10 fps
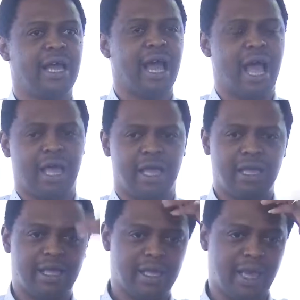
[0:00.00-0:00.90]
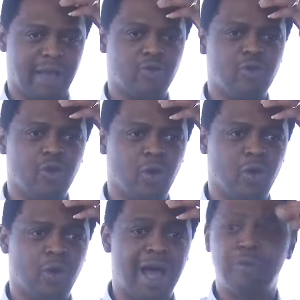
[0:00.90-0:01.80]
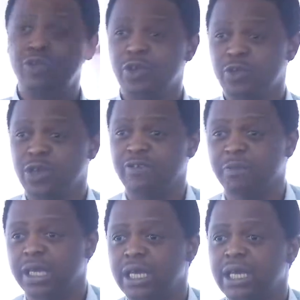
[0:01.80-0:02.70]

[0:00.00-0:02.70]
I don't know. How much do you want to give me?